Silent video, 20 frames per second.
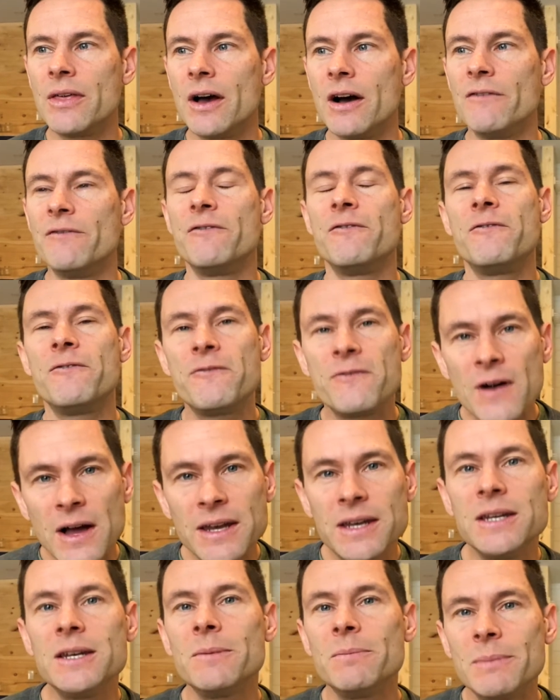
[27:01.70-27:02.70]
of
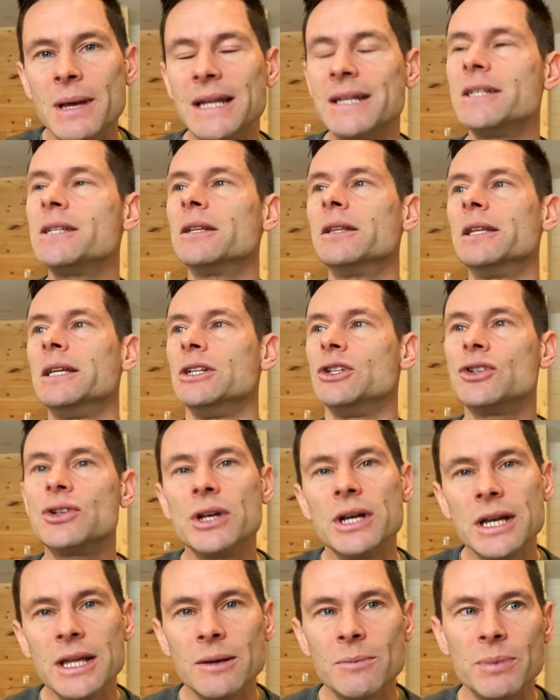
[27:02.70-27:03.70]
fundamentally
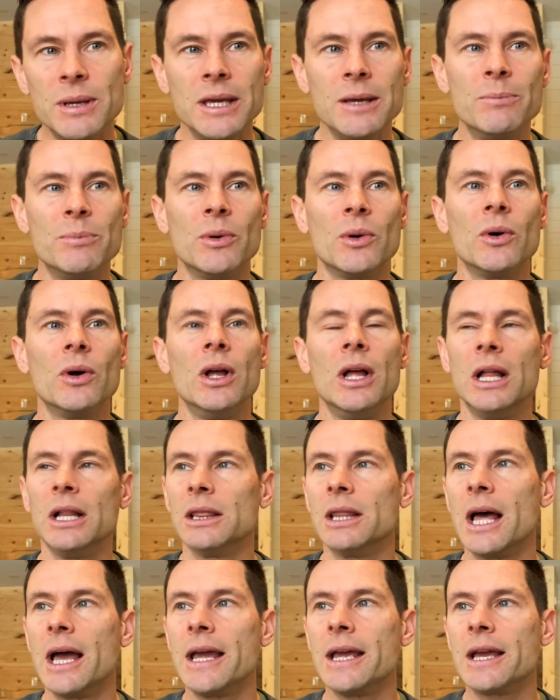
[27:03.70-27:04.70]
treating people
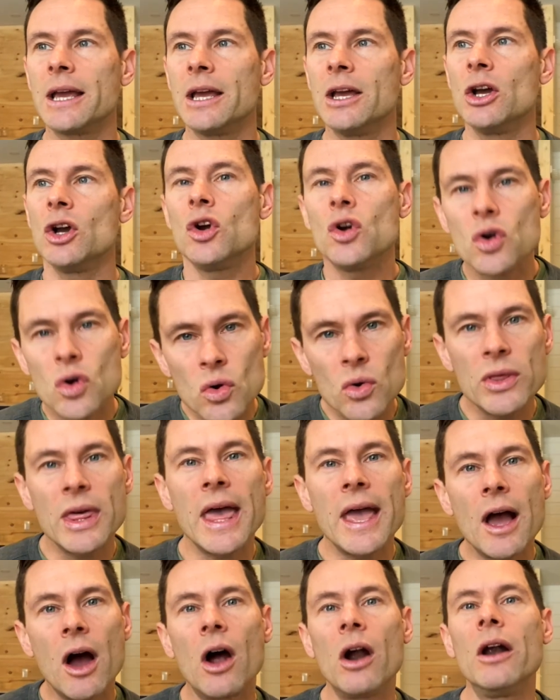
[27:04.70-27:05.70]
like who
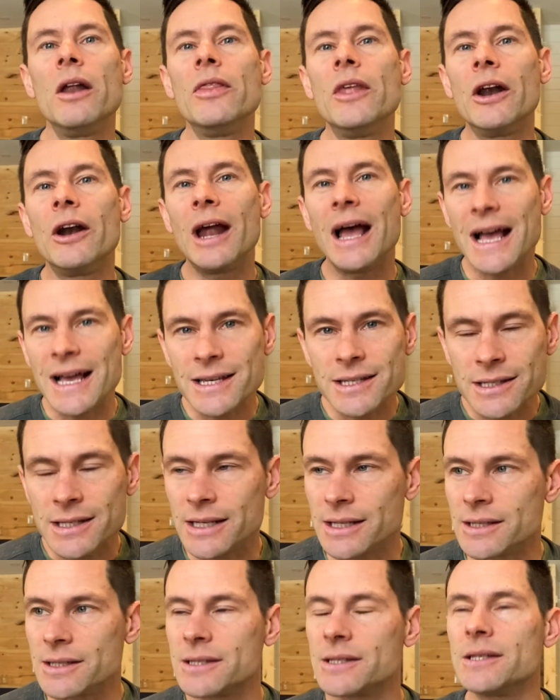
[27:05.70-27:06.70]
they are in their
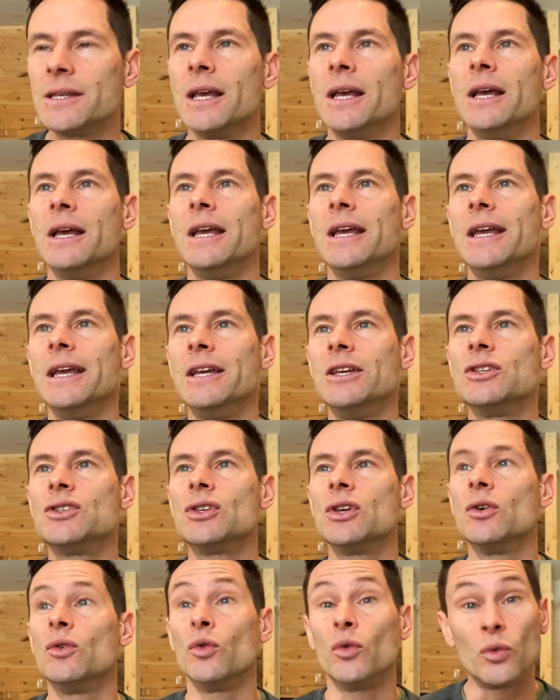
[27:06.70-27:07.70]
essence
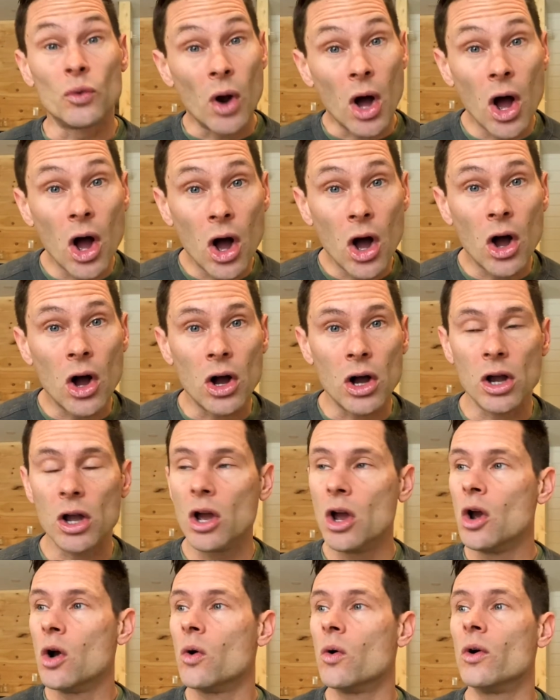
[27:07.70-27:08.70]
is wrong
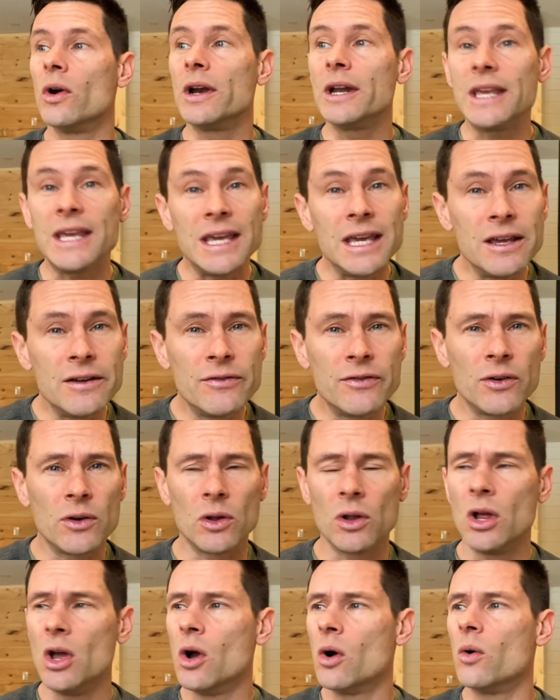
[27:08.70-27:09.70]
or
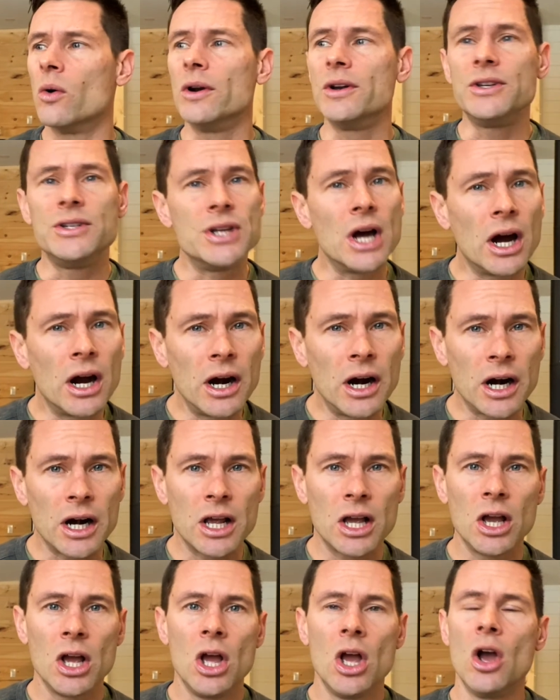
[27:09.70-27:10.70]
evil or
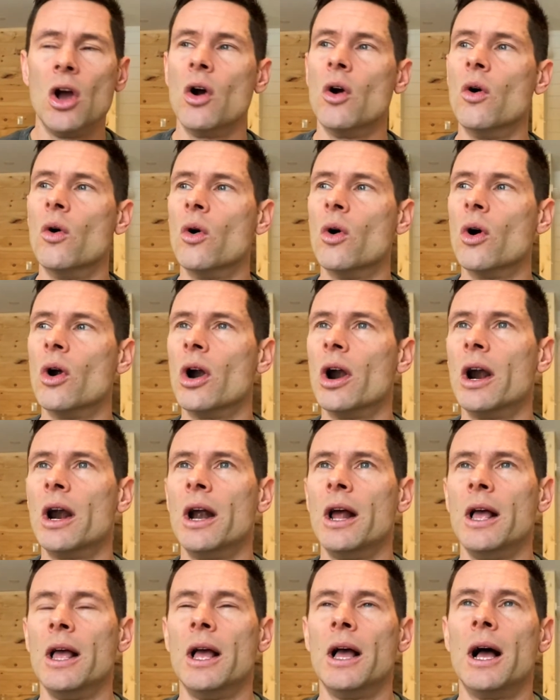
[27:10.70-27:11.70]
dark
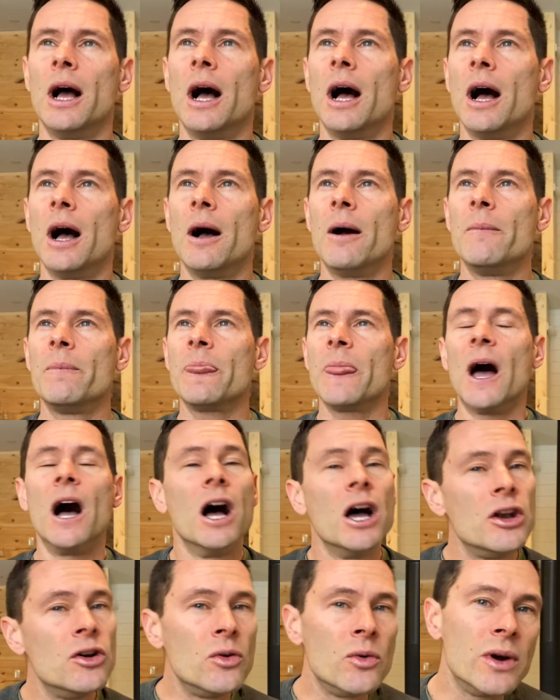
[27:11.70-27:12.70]
or
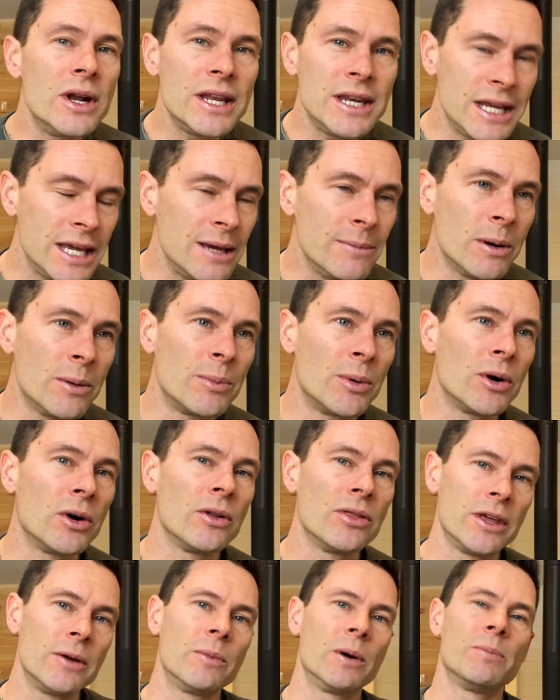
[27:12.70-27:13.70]

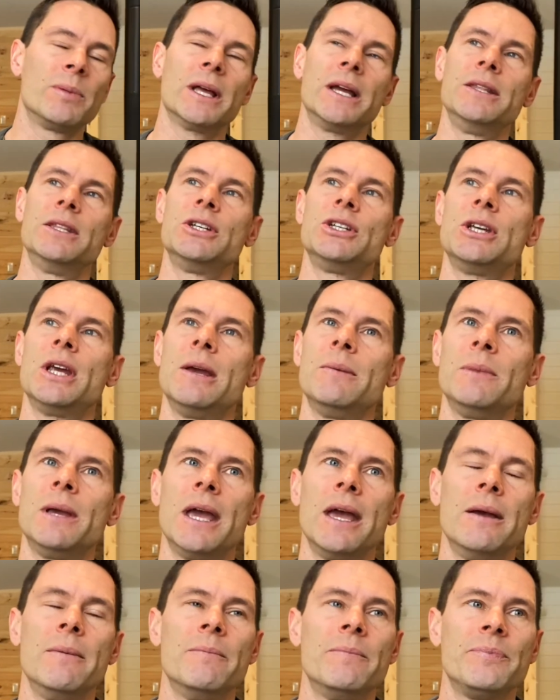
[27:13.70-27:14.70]
unredeemable, then we're playing the shame
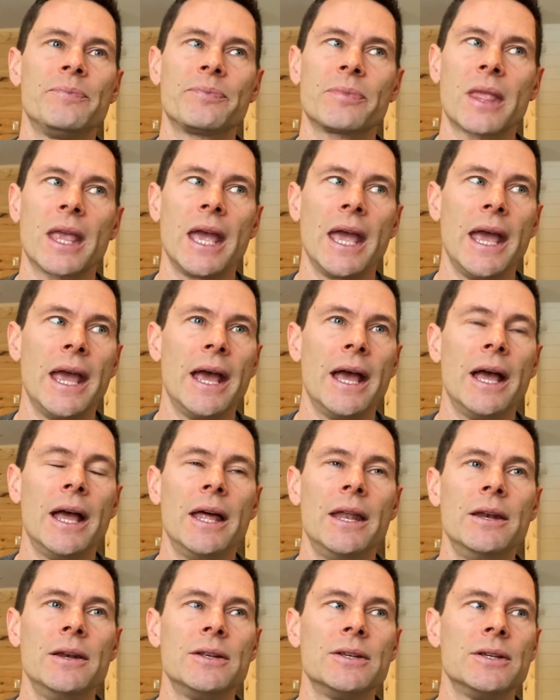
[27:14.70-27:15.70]
game.
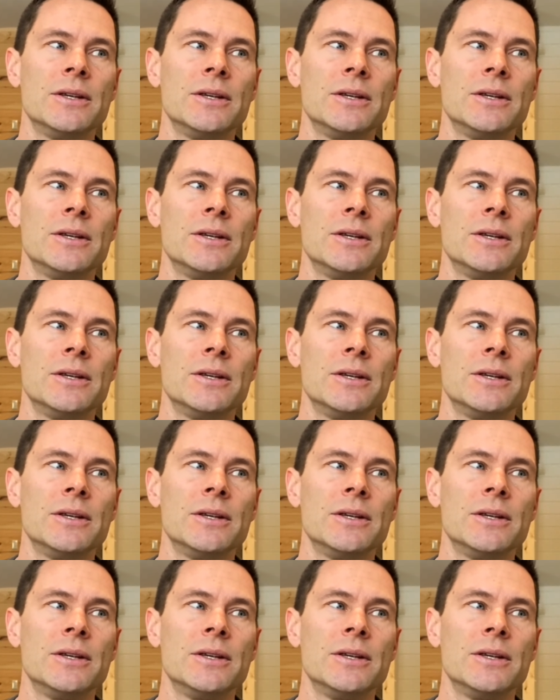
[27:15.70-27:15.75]
And